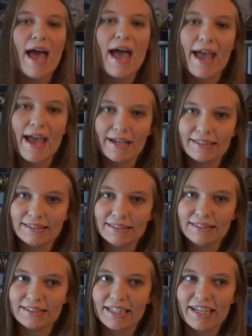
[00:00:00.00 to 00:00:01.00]

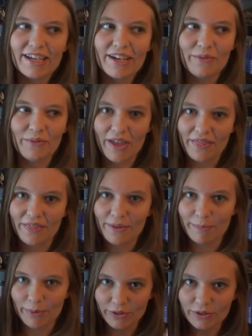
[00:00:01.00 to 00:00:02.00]
and read
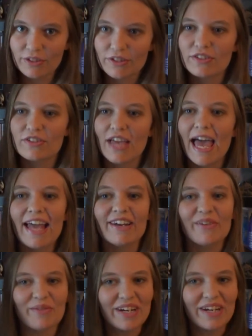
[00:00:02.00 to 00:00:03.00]
the books
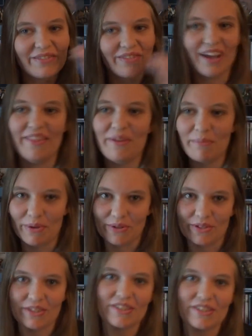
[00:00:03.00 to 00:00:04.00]
and reread the
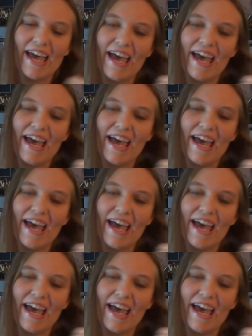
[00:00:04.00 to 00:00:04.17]
books